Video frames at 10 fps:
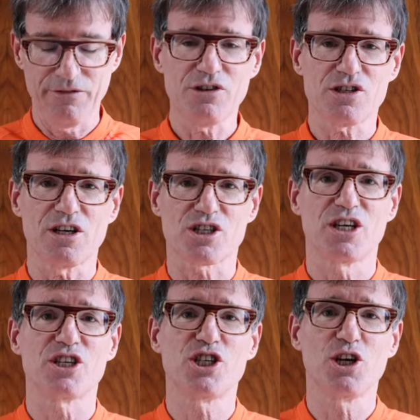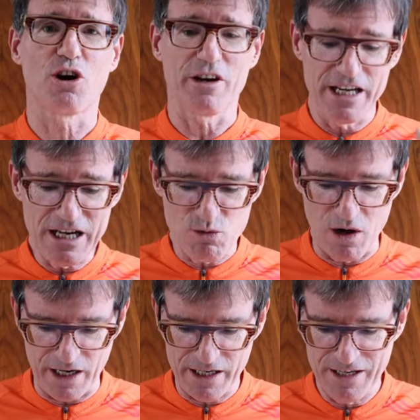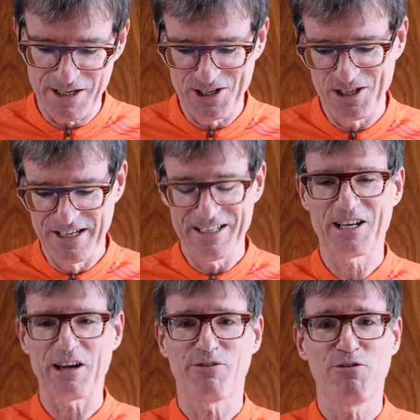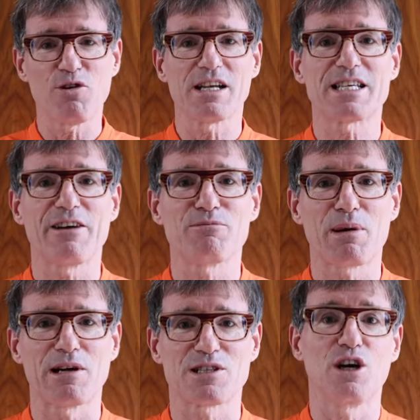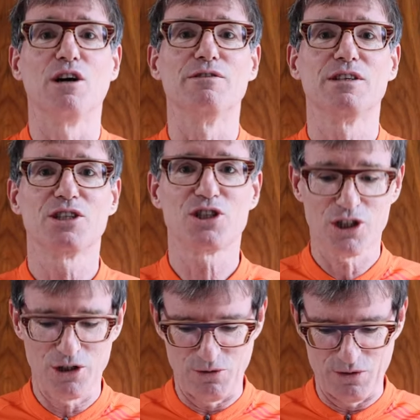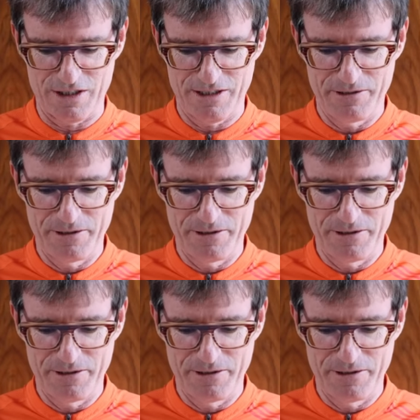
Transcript: If you search G-R-E-Y, you'll get 47 pairs of shoes.